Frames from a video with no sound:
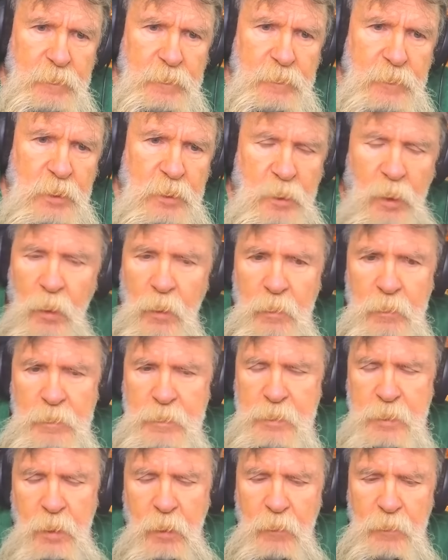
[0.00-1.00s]
so,
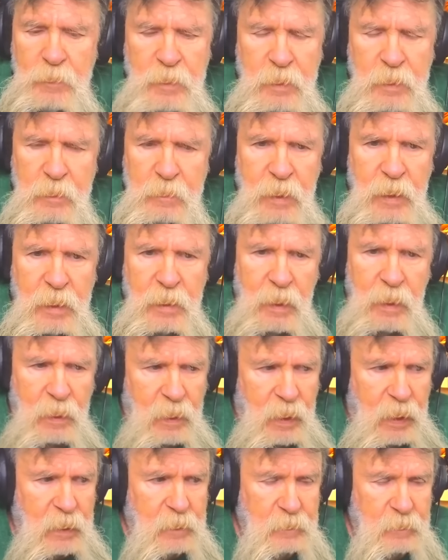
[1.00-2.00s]
so they, they, uh,
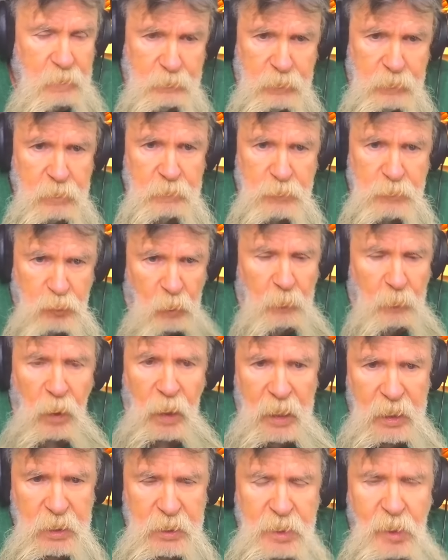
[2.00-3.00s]
and Triple
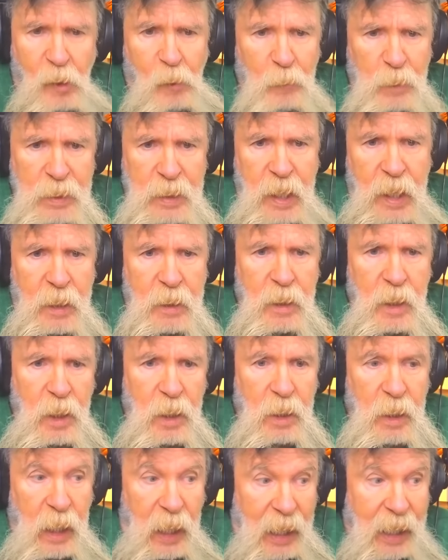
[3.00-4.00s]
H told me that.
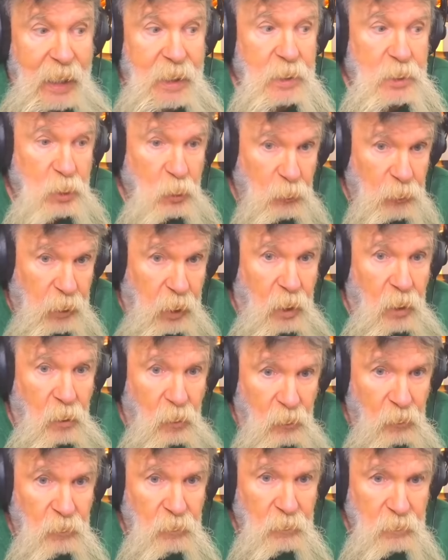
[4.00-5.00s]
And to
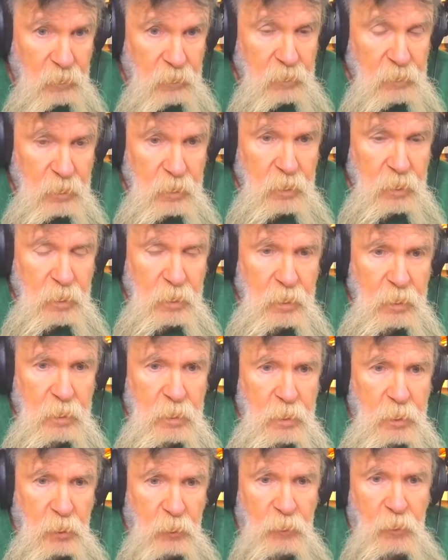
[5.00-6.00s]
their,
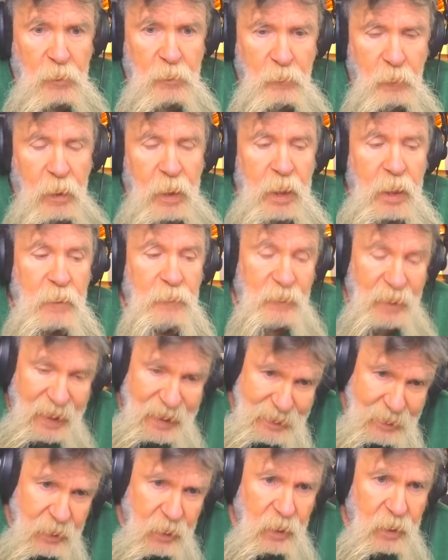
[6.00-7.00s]
to their credit, they
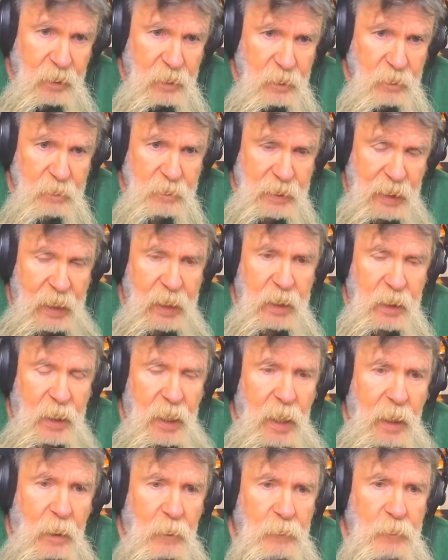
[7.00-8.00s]
did take it
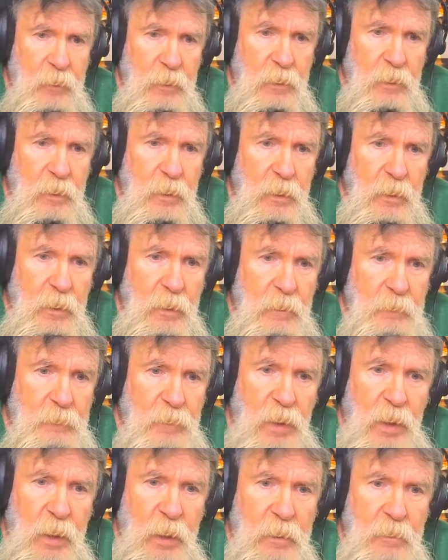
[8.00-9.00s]
out.
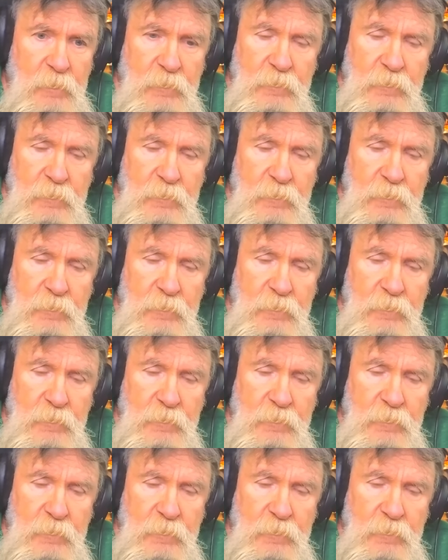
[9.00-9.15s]
But,